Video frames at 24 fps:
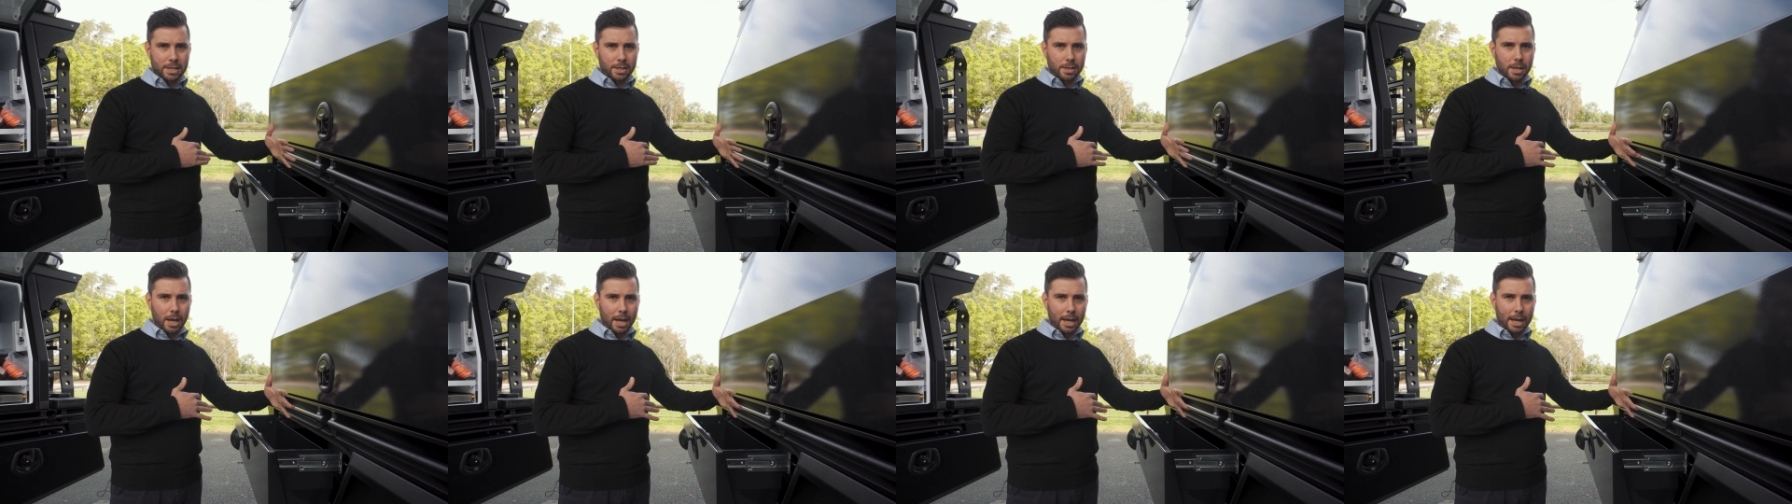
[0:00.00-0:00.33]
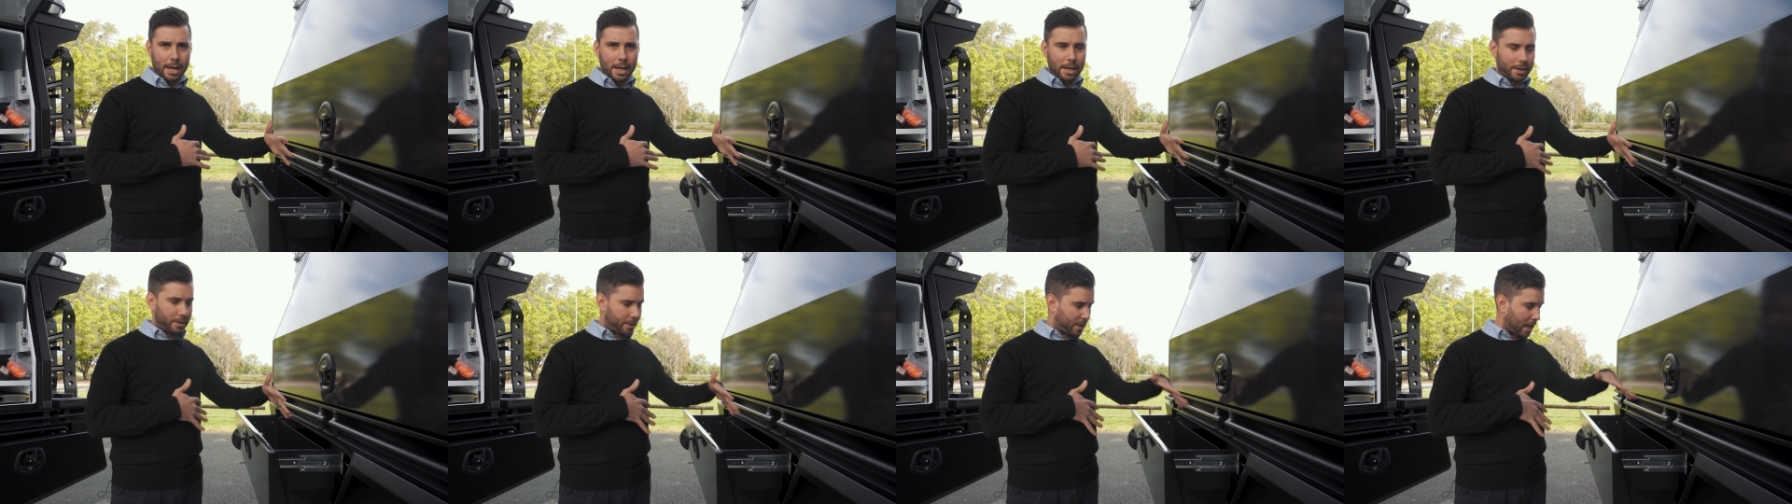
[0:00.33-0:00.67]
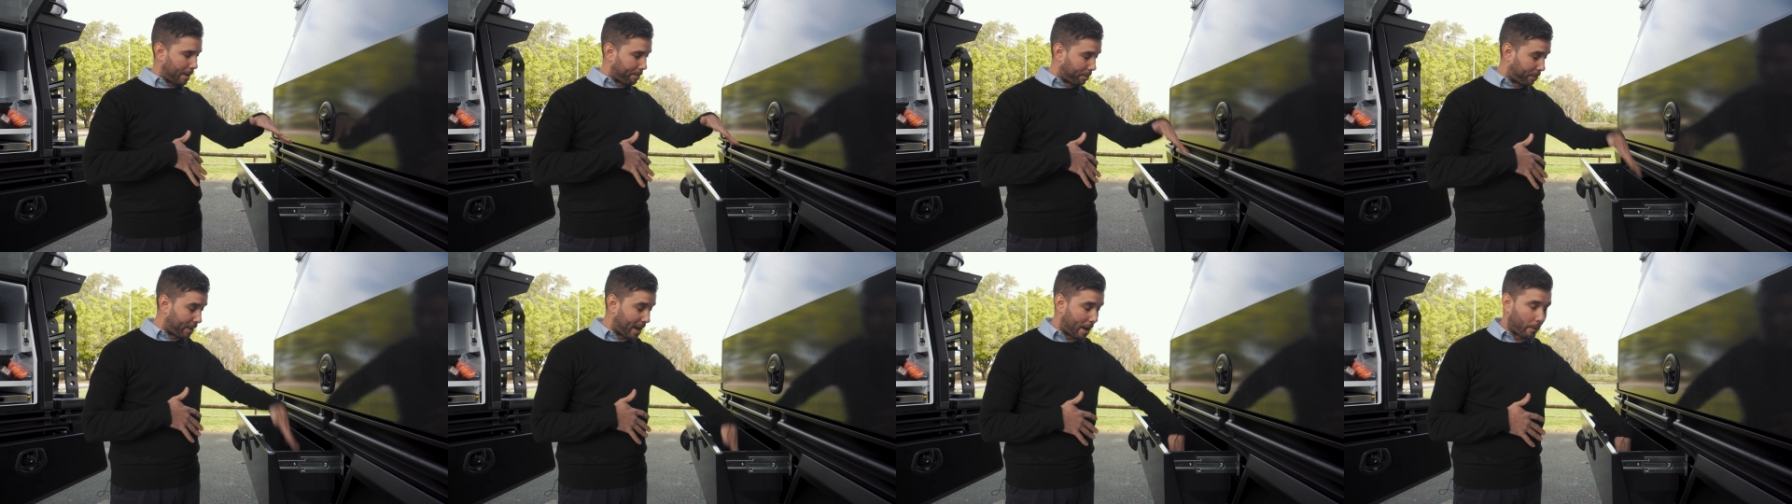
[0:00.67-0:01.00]

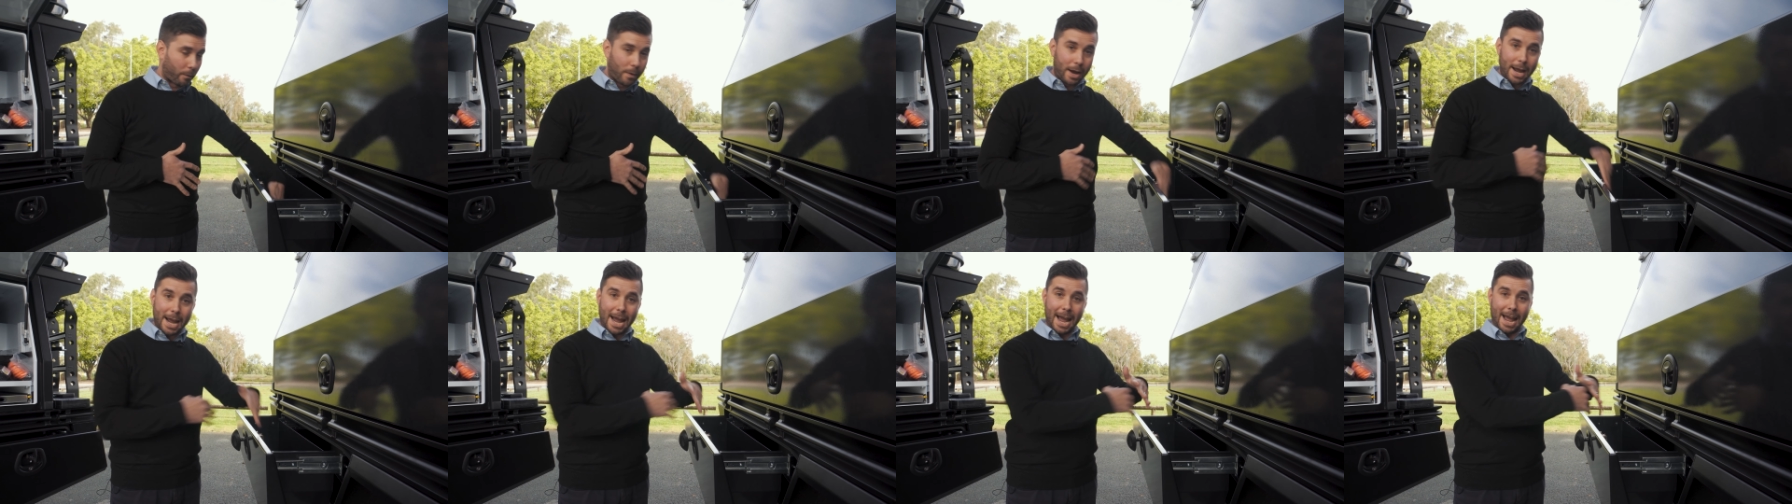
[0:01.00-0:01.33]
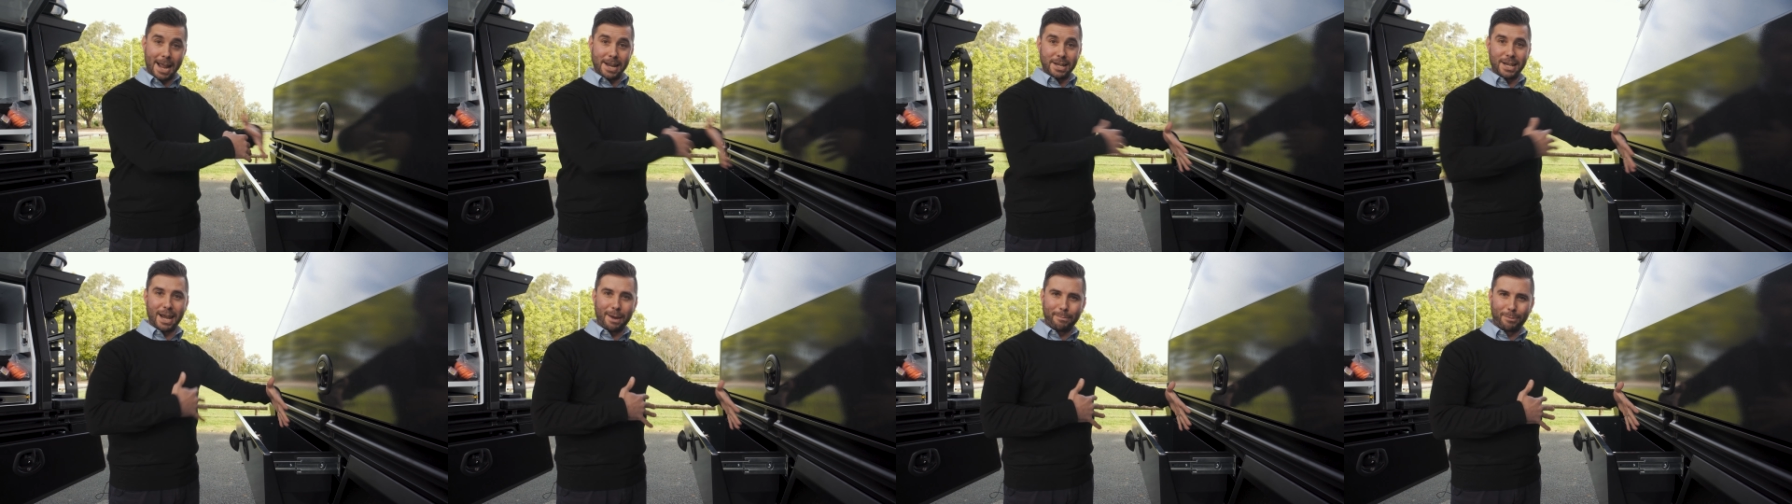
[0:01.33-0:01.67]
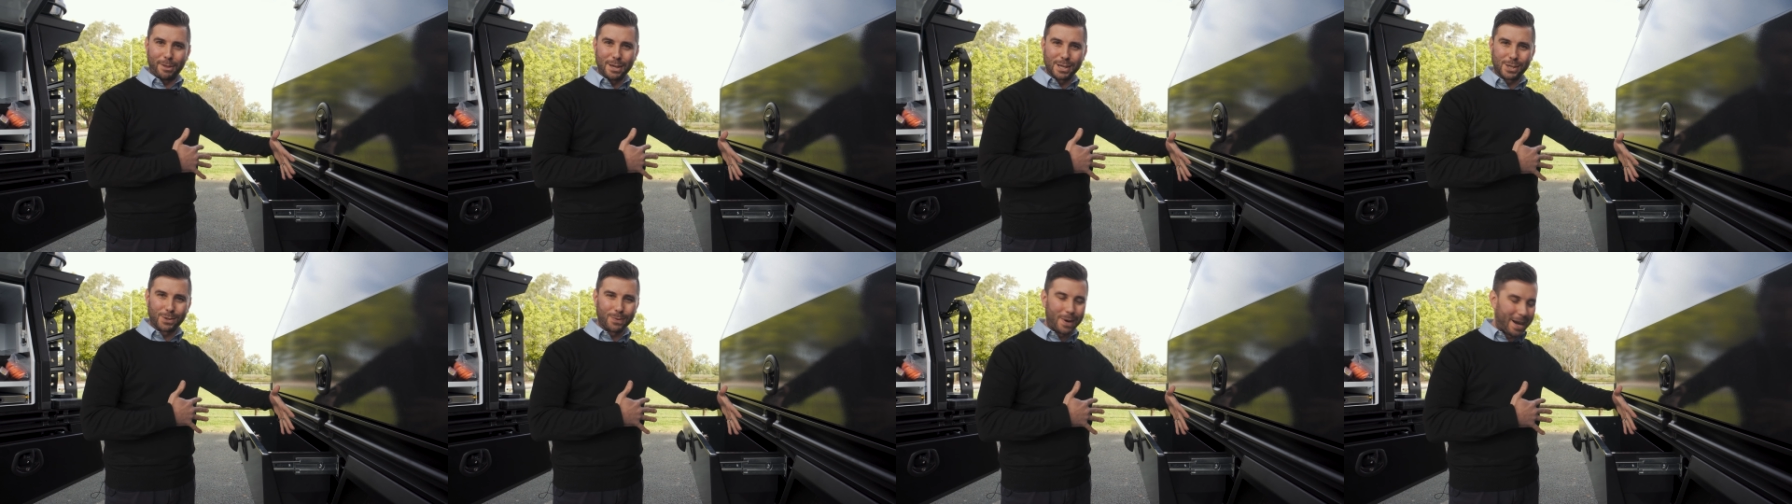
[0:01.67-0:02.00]
depth that way and depth
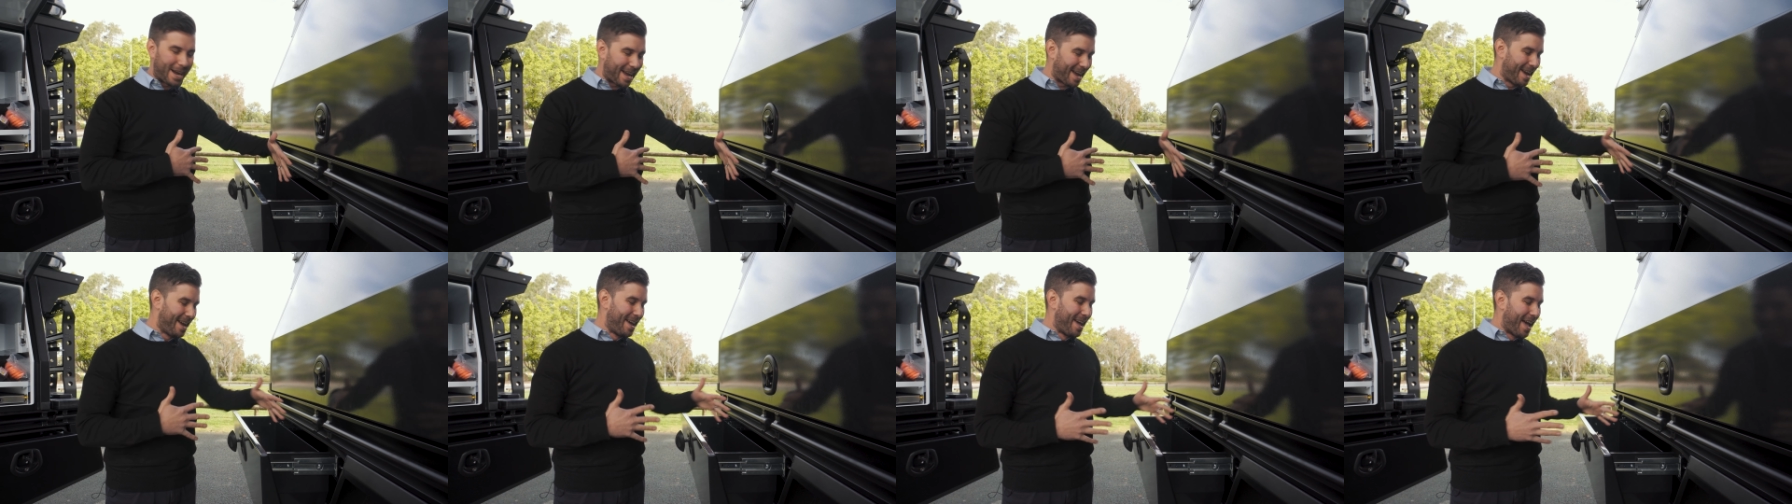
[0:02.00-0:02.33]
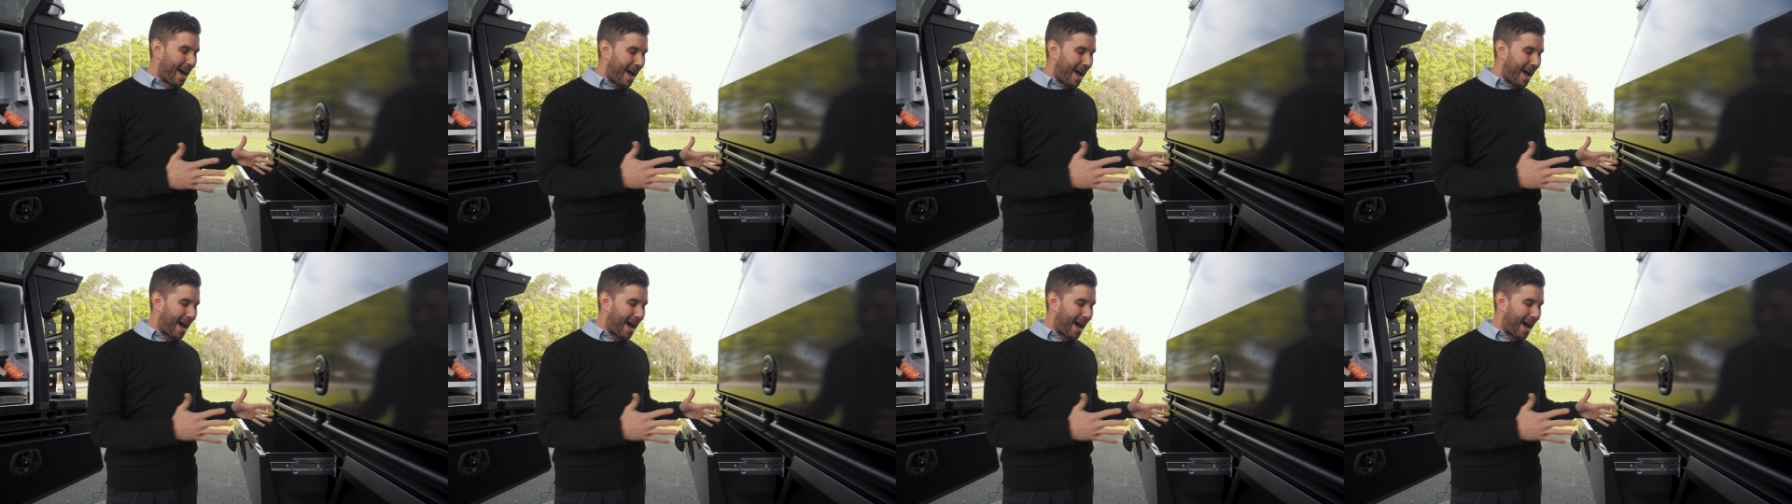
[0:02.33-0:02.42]
this way,